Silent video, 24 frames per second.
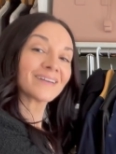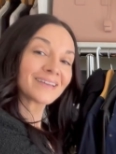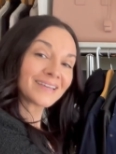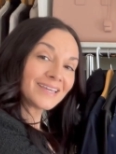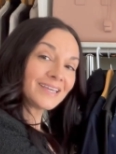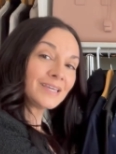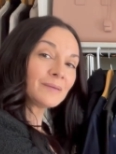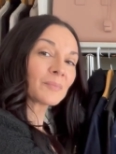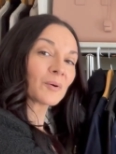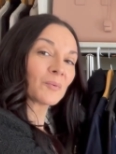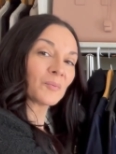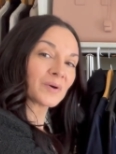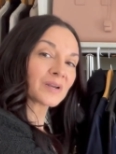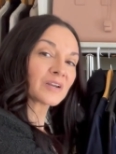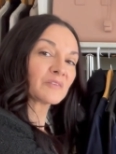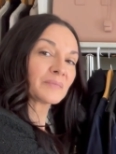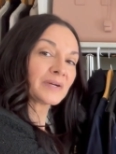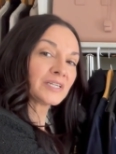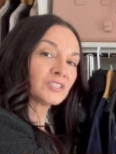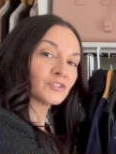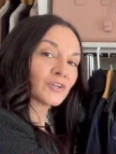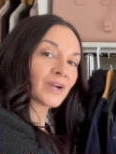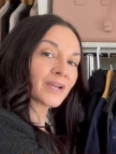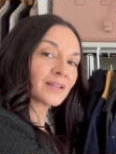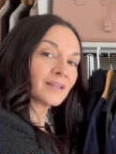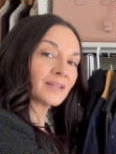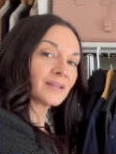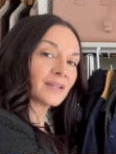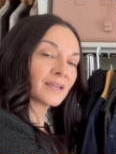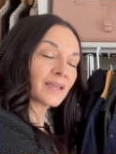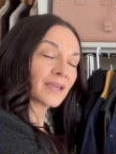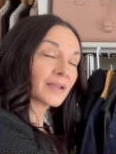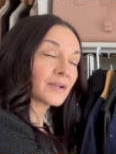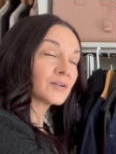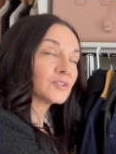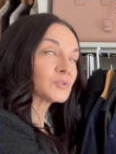keep one of my dry
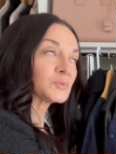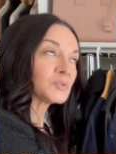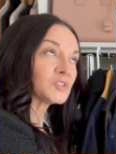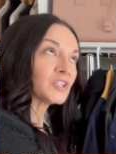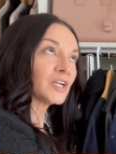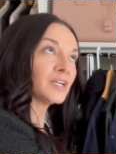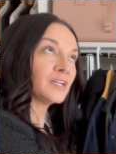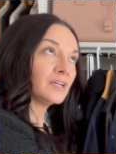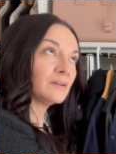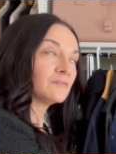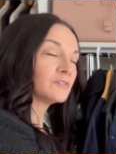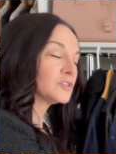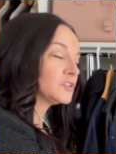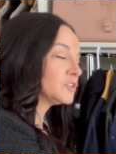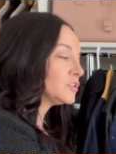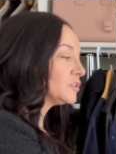cleaning hangers, which I never